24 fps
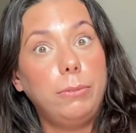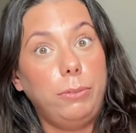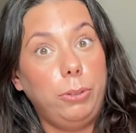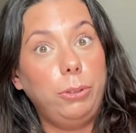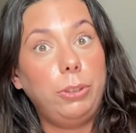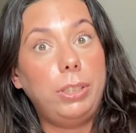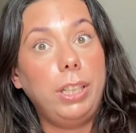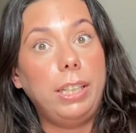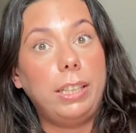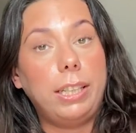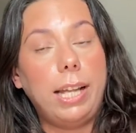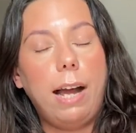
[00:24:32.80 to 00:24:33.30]

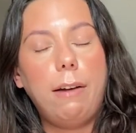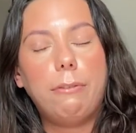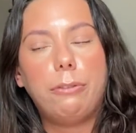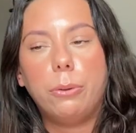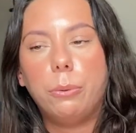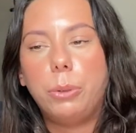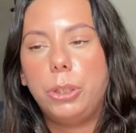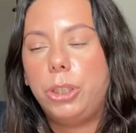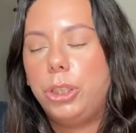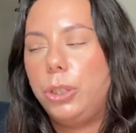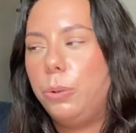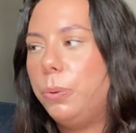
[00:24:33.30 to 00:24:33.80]
you take that
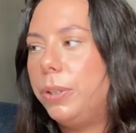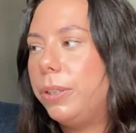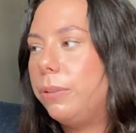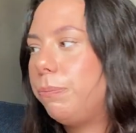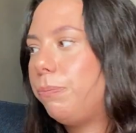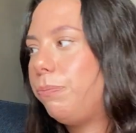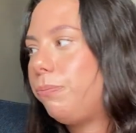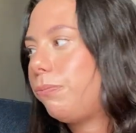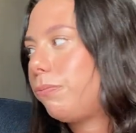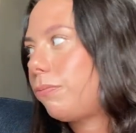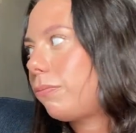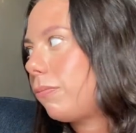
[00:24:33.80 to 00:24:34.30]
for what you
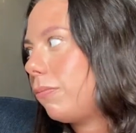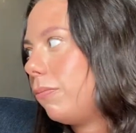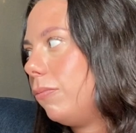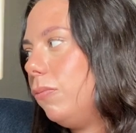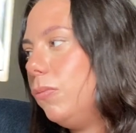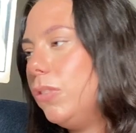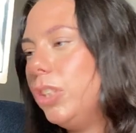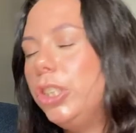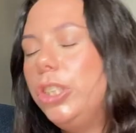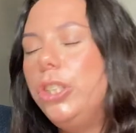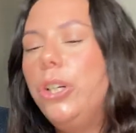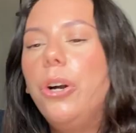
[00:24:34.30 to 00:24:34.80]
will.
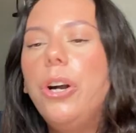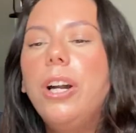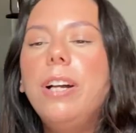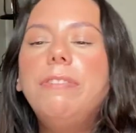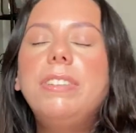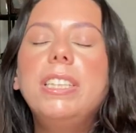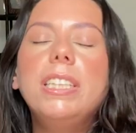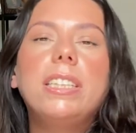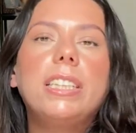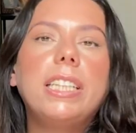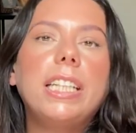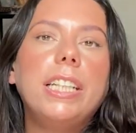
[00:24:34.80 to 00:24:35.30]
You don't
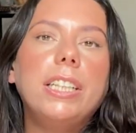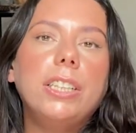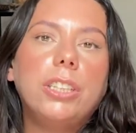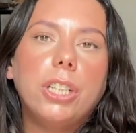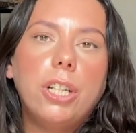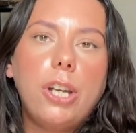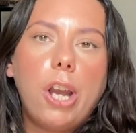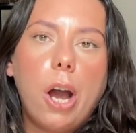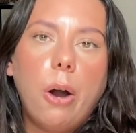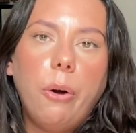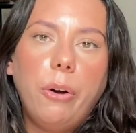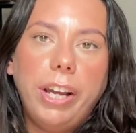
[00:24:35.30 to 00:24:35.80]
have to see it
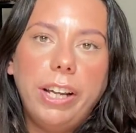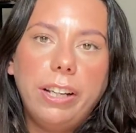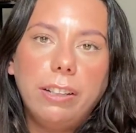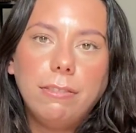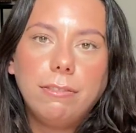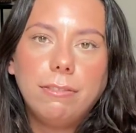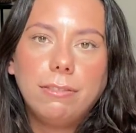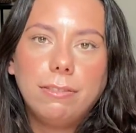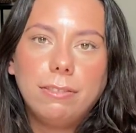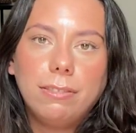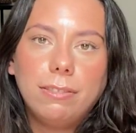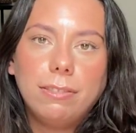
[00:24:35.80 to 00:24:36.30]
to know it,
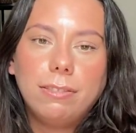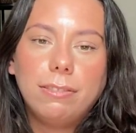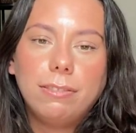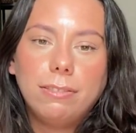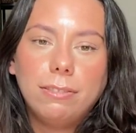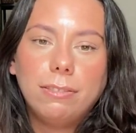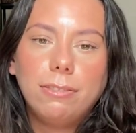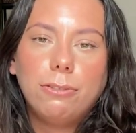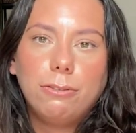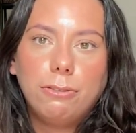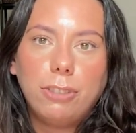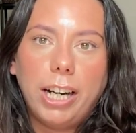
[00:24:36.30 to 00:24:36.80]

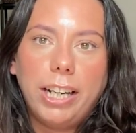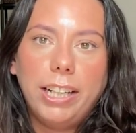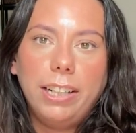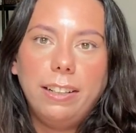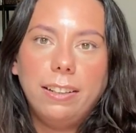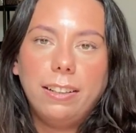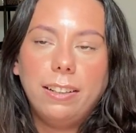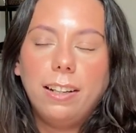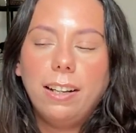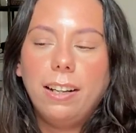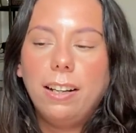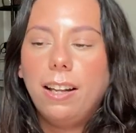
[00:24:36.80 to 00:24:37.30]

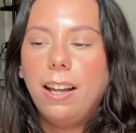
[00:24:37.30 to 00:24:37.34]
right?